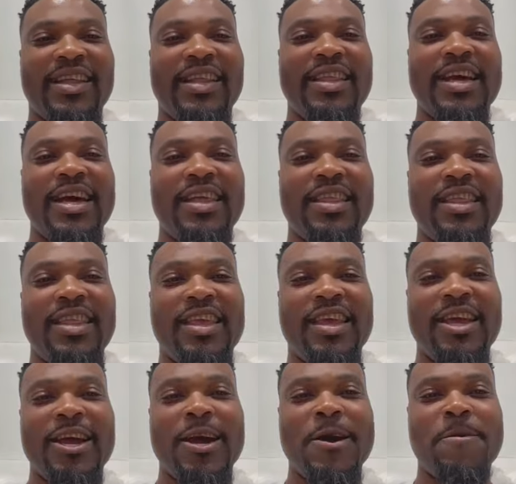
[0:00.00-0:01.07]
Then
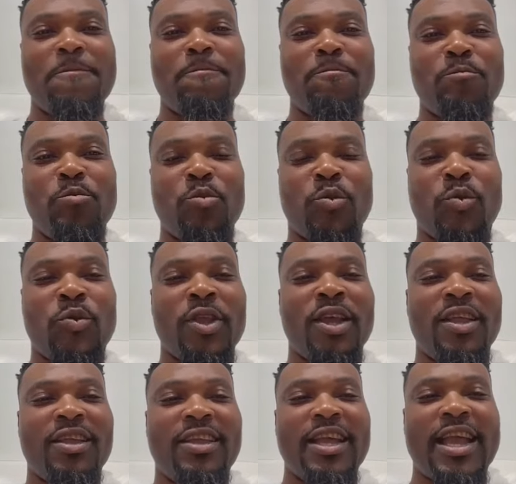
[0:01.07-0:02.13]
the um,
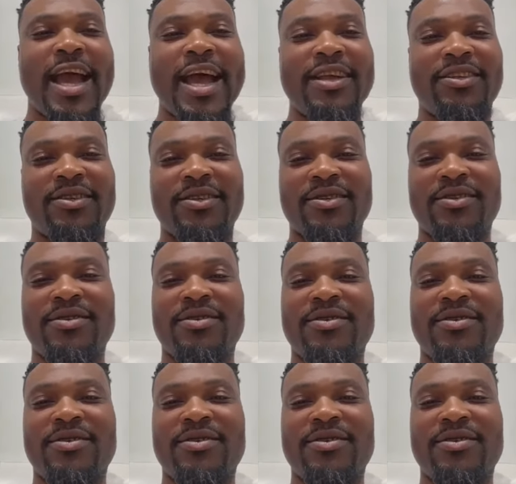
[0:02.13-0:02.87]
the guys